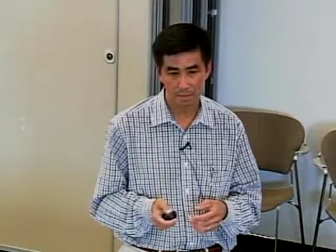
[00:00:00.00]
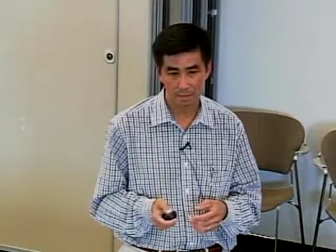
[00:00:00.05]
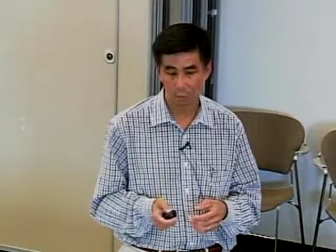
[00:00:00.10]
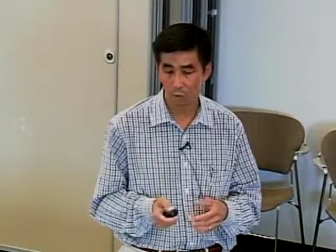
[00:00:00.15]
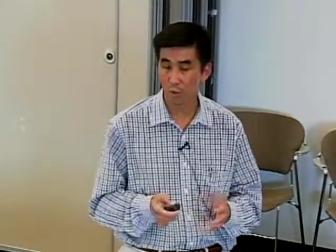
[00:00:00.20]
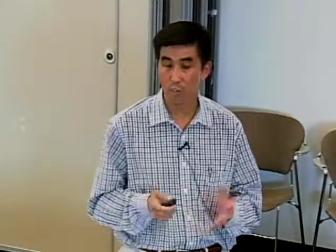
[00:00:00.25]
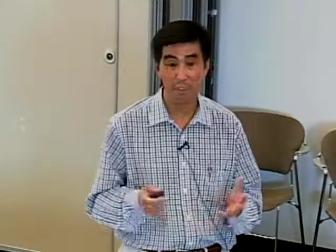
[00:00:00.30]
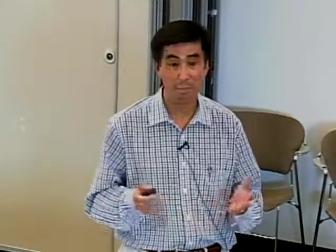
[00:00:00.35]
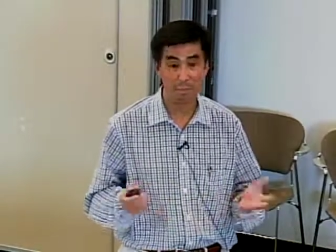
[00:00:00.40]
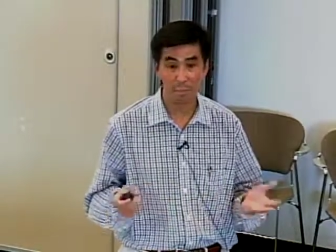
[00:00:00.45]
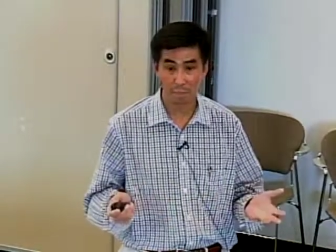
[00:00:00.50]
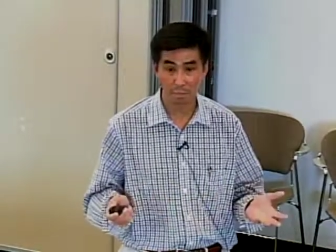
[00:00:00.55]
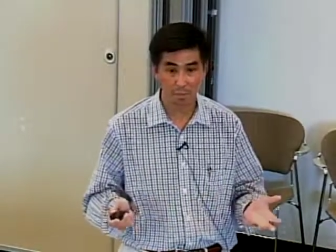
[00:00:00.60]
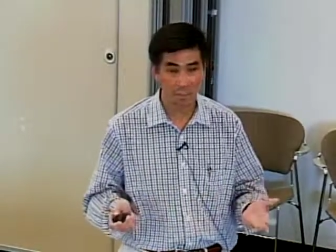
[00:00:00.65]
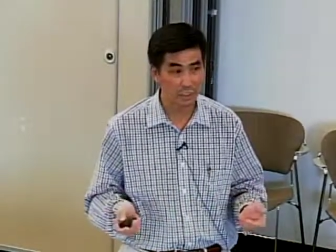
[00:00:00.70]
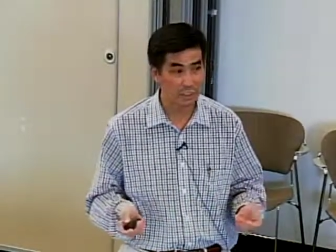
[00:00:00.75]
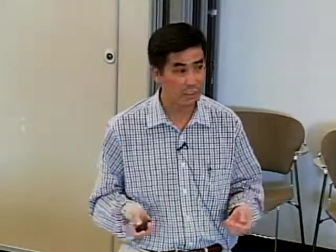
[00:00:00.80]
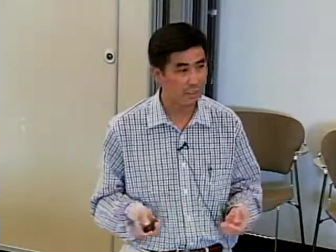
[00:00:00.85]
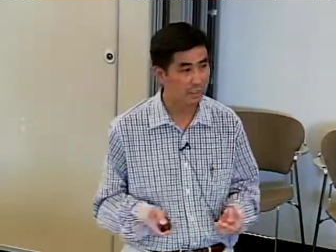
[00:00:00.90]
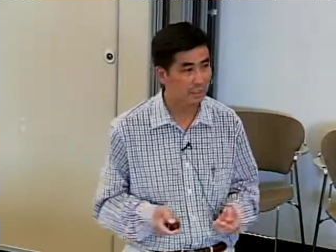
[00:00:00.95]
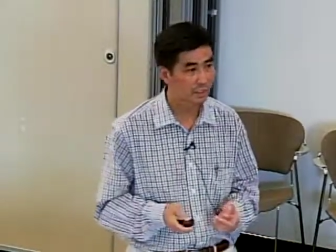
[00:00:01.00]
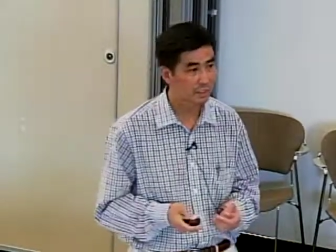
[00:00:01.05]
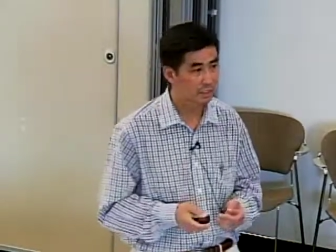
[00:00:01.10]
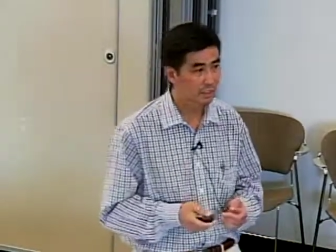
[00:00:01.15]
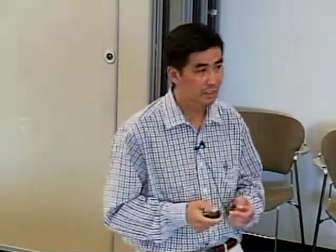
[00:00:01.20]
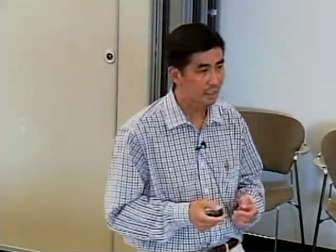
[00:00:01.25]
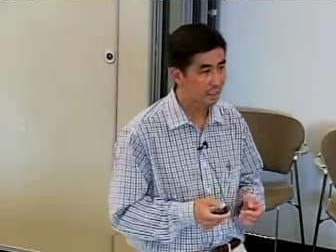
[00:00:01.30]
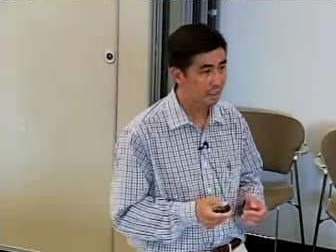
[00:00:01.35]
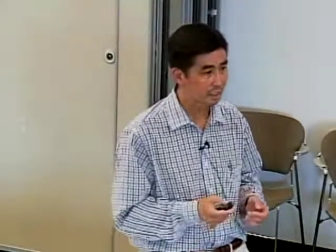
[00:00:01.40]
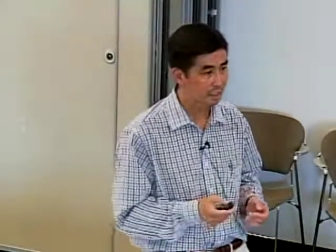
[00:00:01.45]
working memory.
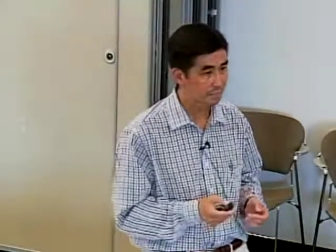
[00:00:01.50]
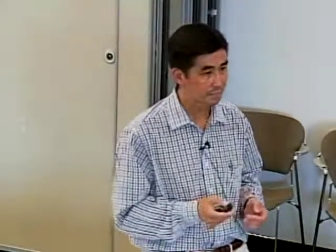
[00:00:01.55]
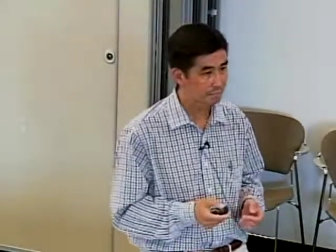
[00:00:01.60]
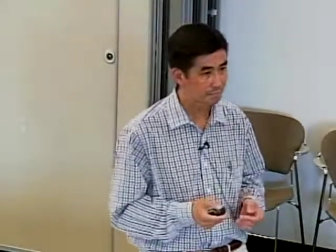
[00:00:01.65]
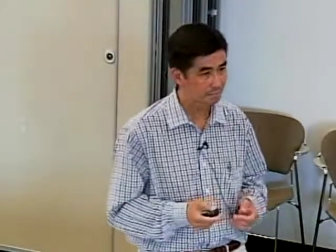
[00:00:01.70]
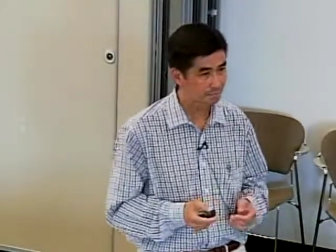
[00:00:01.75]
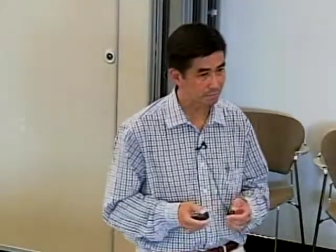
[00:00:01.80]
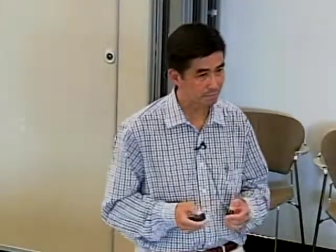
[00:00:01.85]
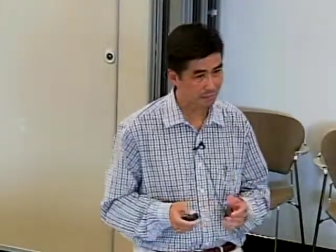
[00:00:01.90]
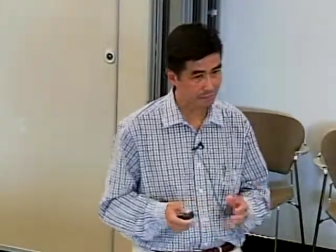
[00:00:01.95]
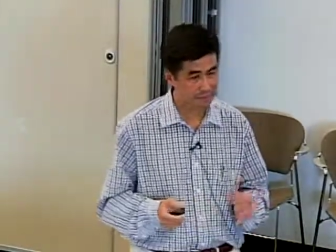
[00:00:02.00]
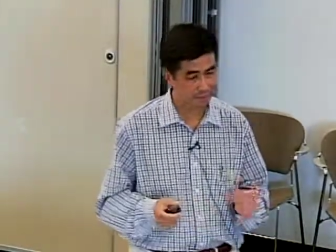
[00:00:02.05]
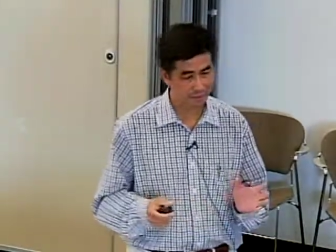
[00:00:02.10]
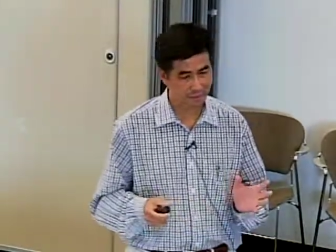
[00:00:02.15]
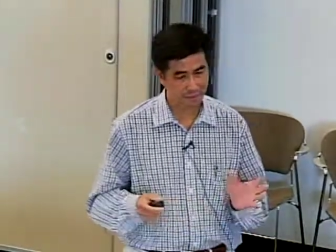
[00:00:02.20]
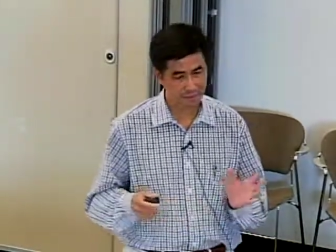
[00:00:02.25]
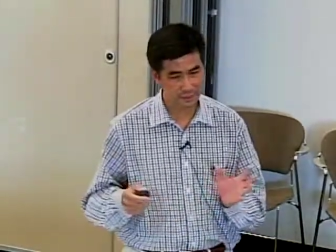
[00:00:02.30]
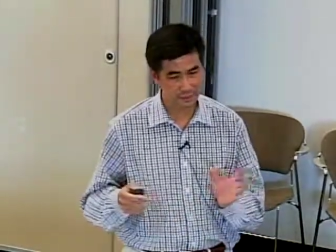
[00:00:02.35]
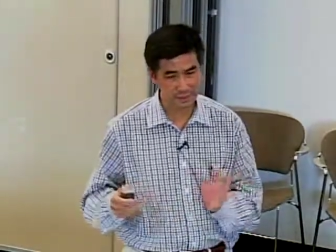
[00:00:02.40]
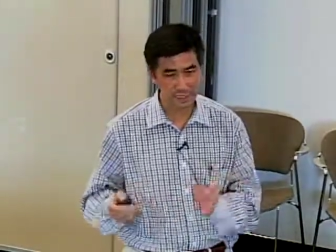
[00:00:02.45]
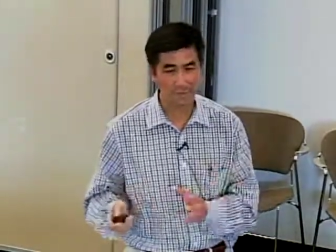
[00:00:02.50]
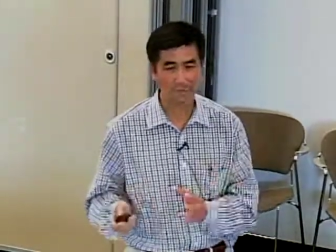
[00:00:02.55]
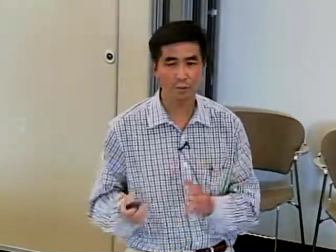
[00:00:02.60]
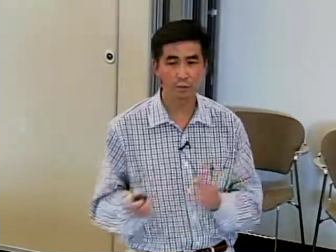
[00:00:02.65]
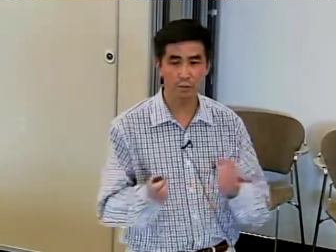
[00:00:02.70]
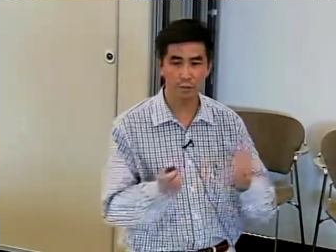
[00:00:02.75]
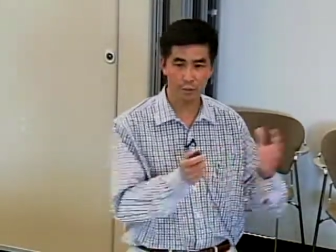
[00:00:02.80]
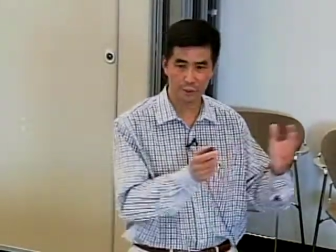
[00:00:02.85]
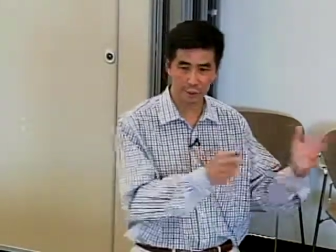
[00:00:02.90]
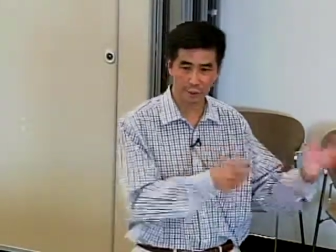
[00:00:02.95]
Um, and, and these haven't
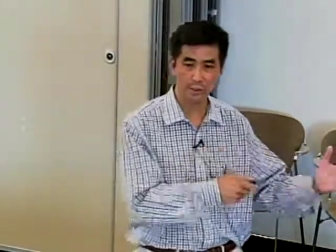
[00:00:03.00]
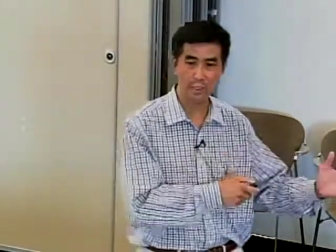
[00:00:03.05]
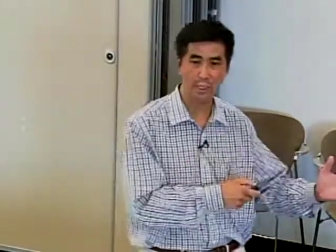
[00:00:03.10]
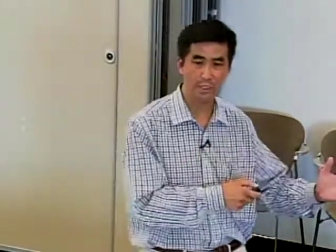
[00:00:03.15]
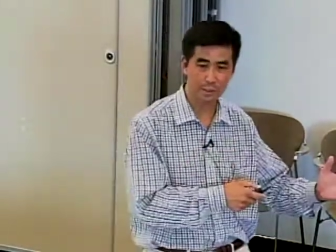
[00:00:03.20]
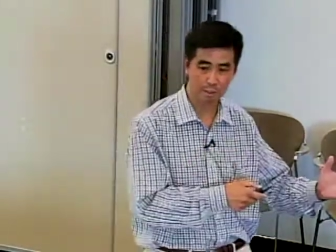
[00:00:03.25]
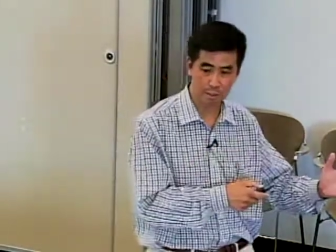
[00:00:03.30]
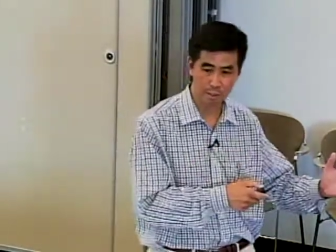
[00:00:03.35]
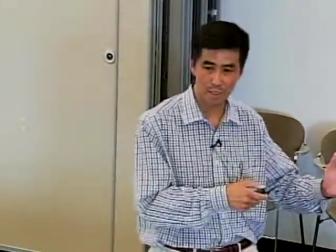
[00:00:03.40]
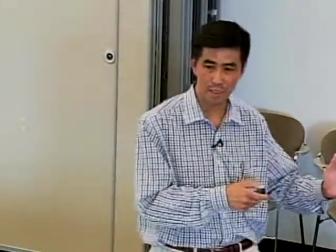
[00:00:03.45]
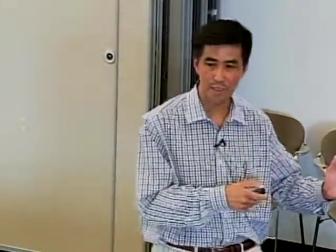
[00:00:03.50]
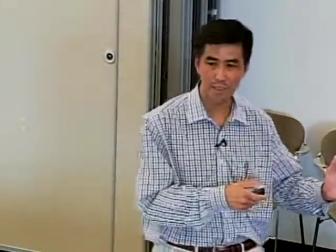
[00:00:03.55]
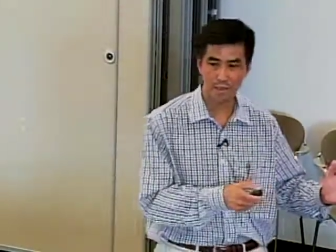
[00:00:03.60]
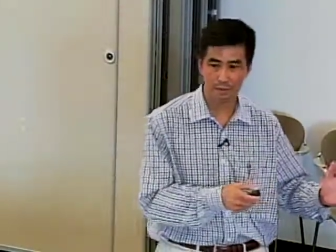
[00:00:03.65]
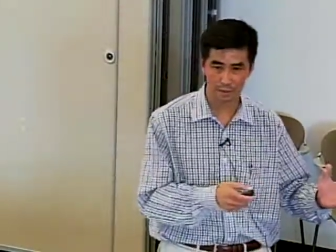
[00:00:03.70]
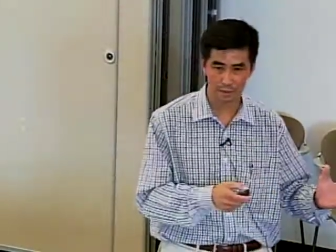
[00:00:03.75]
always generalized well,